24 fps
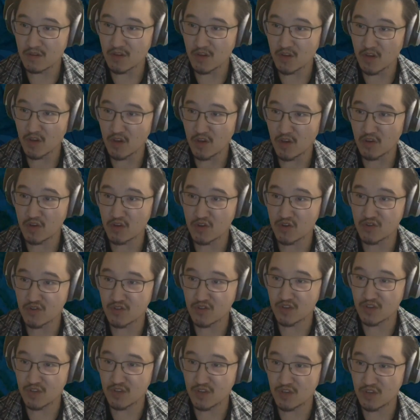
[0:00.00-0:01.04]
Here's
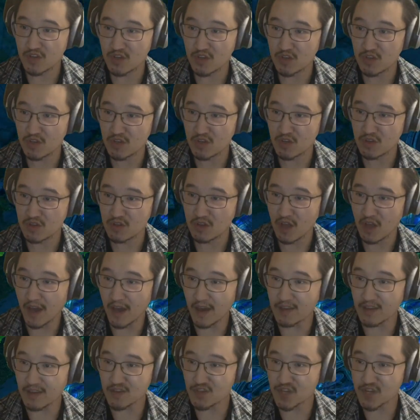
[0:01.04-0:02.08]
the
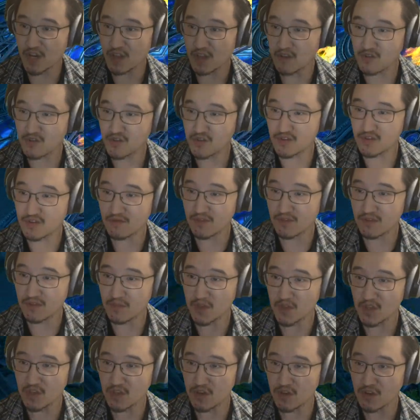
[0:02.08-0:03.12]
last challenge of the
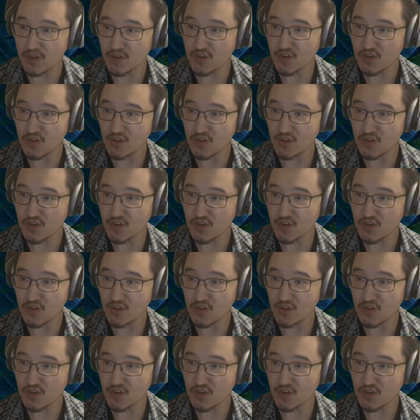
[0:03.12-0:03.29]
mini dungeon.